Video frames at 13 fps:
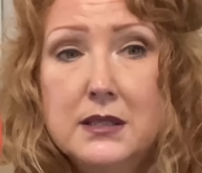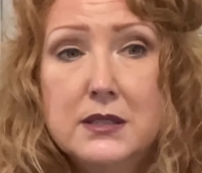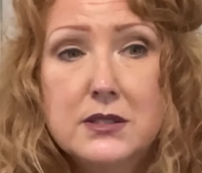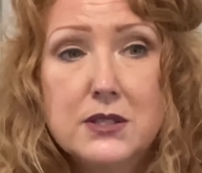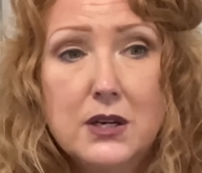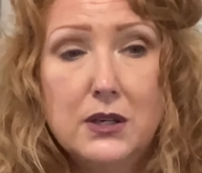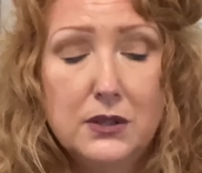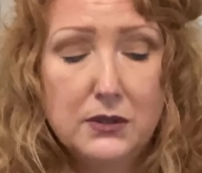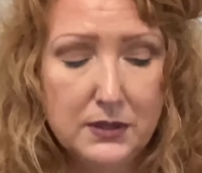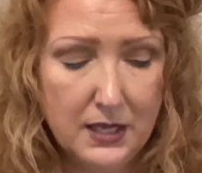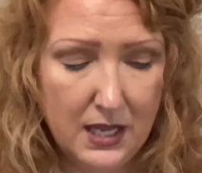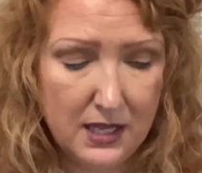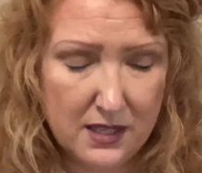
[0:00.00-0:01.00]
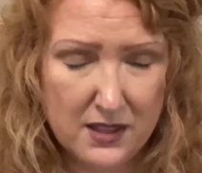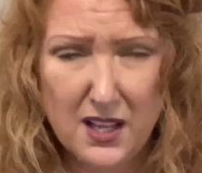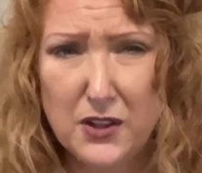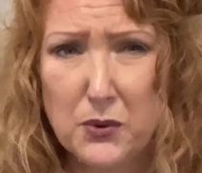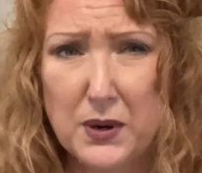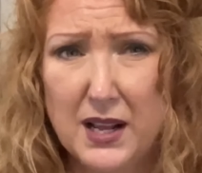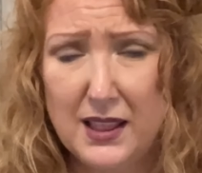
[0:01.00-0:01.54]
so and then the
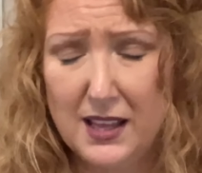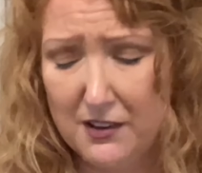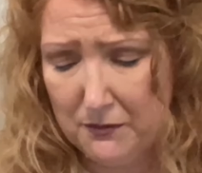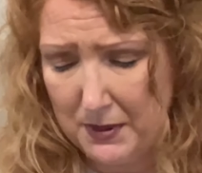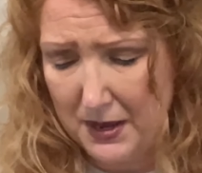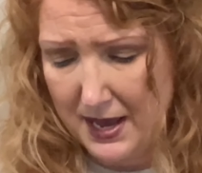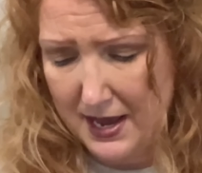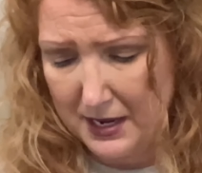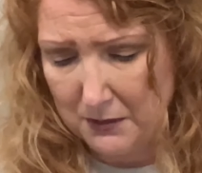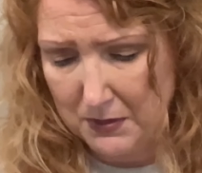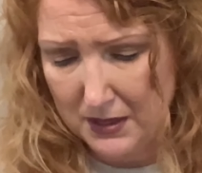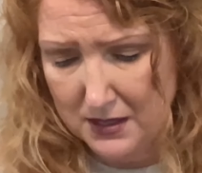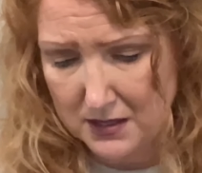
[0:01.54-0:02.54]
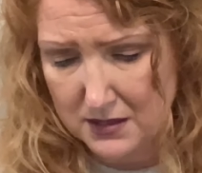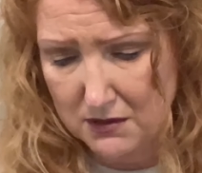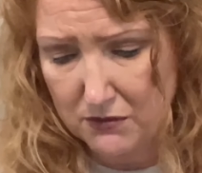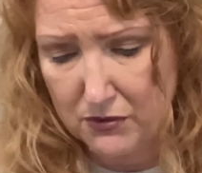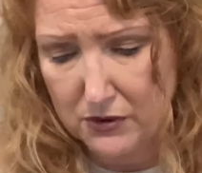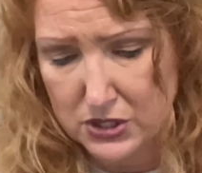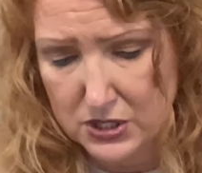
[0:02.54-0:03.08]
other one I left behind because
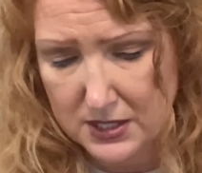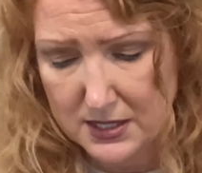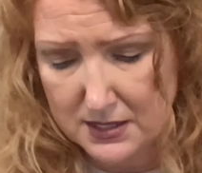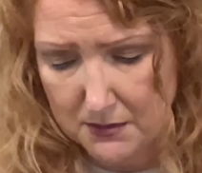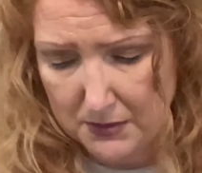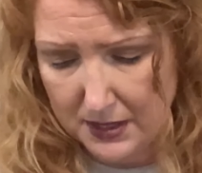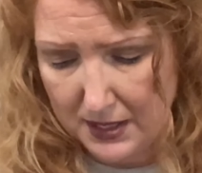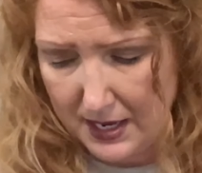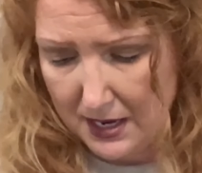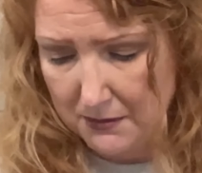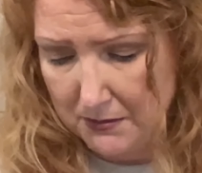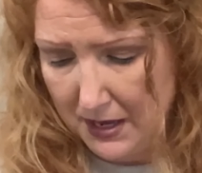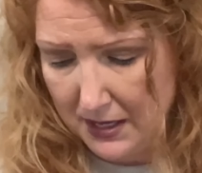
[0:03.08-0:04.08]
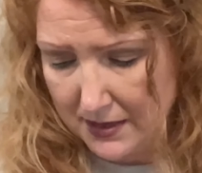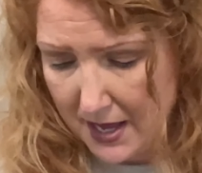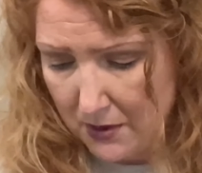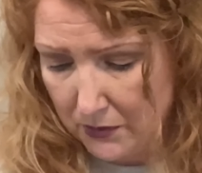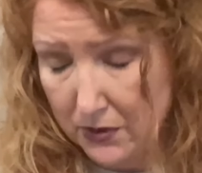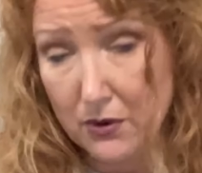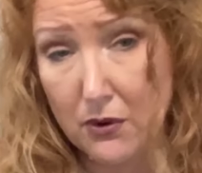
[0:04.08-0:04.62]
unfortunately somebody had made that
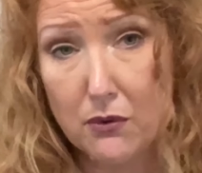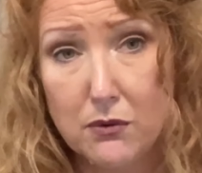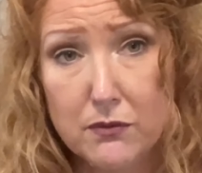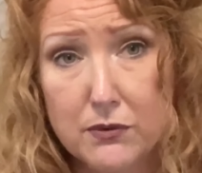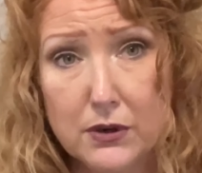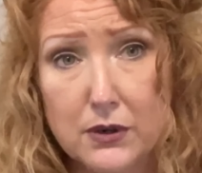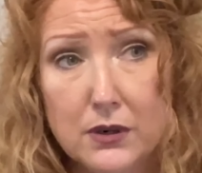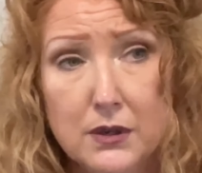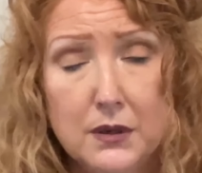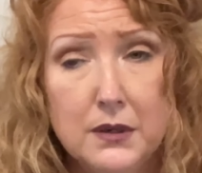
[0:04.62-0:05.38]
one over